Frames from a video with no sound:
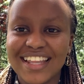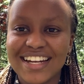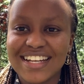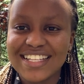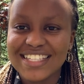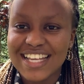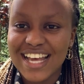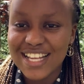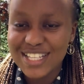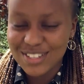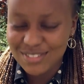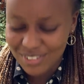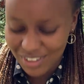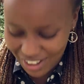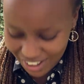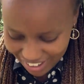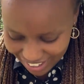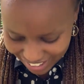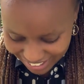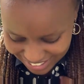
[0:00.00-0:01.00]
the desires of
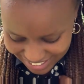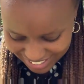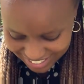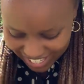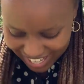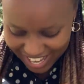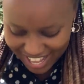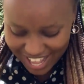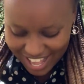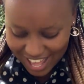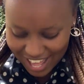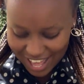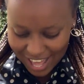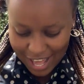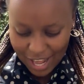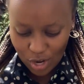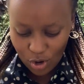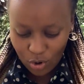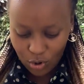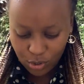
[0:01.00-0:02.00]
our heart,
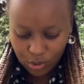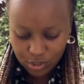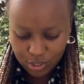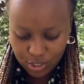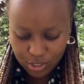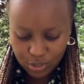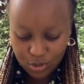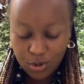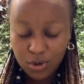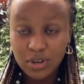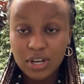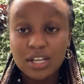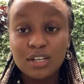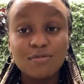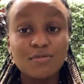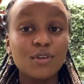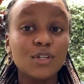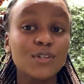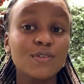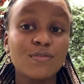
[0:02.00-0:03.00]
and also
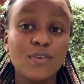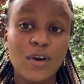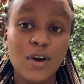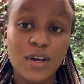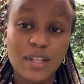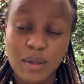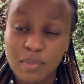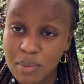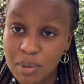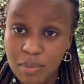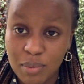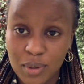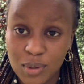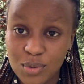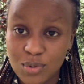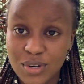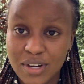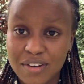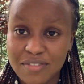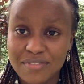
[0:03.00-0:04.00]
grateful for the people
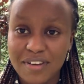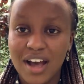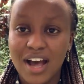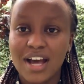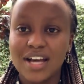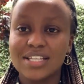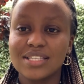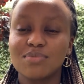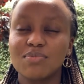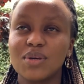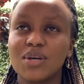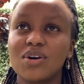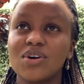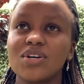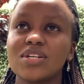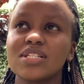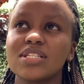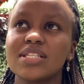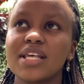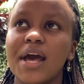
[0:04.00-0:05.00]
who refer us
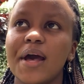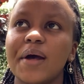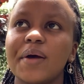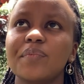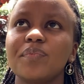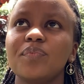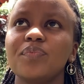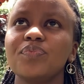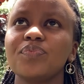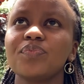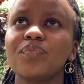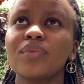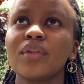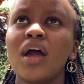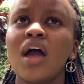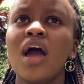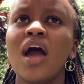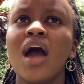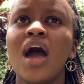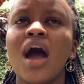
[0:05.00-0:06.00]
because um,
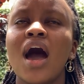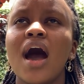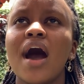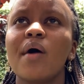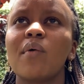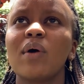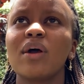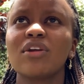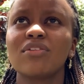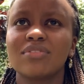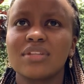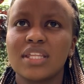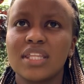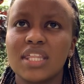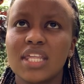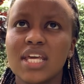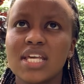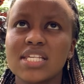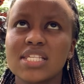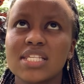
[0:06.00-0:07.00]
one of the
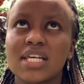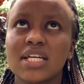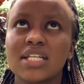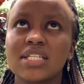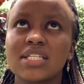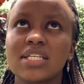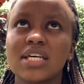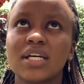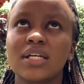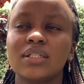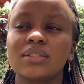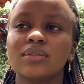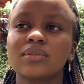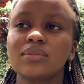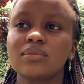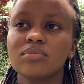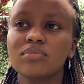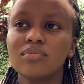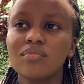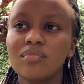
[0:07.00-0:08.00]
things that
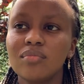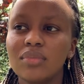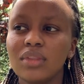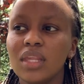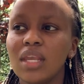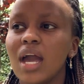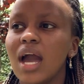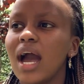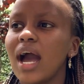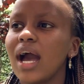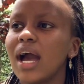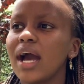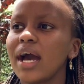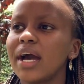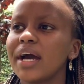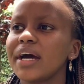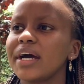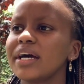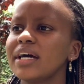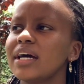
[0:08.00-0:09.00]

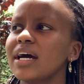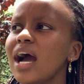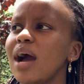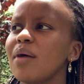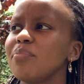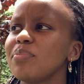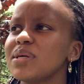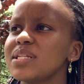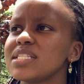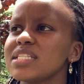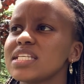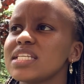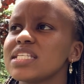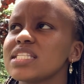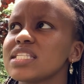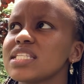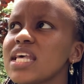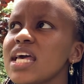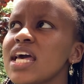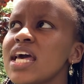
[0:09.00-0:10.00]
uh, happens
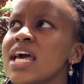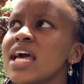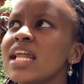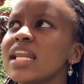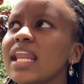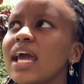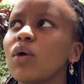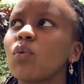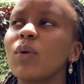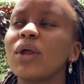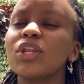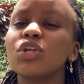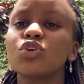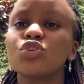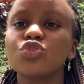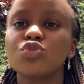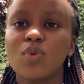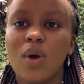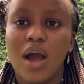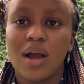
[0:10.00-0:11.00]
is like when you
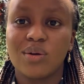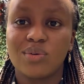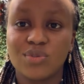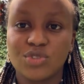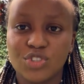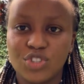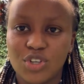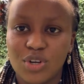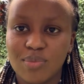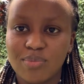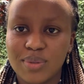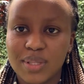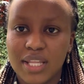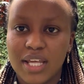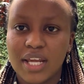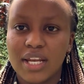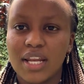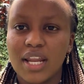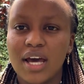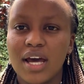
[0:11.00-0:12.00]
do a good job,
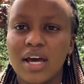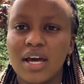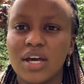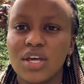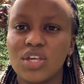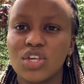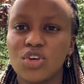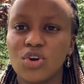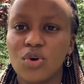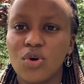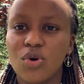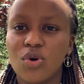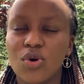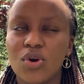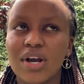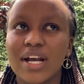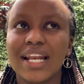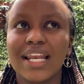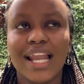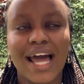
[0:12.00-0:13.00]
then your
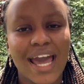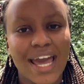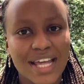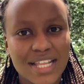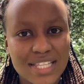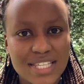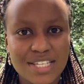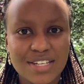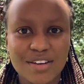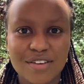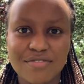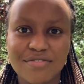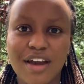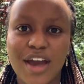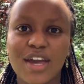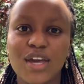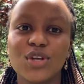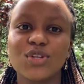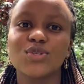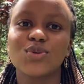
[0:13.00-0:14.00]
clients refer
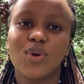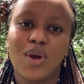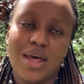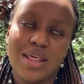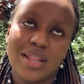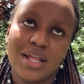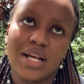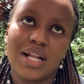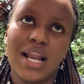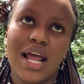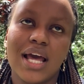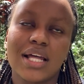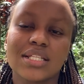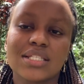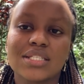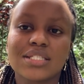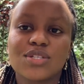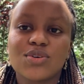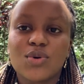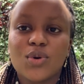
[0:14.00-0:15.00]
you to other
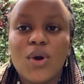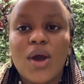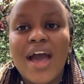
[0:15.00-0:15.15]
clients. So